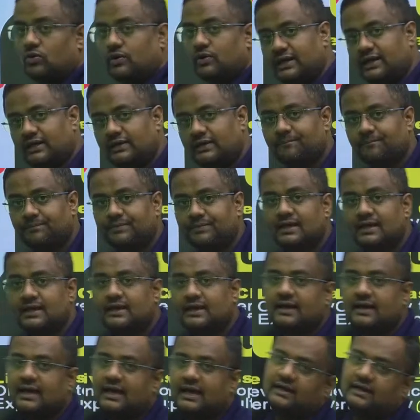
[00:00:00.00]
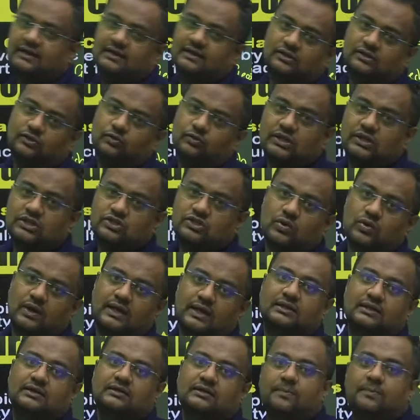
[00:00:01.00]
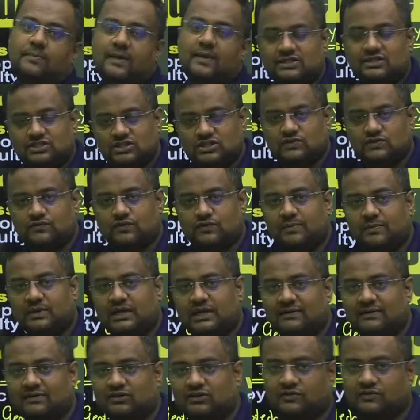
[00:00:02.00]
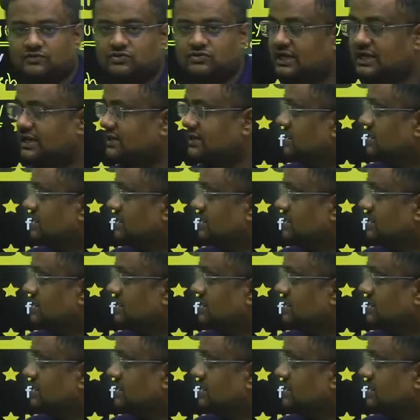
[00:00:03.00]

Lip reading: it and you can join the batches from 11th of July.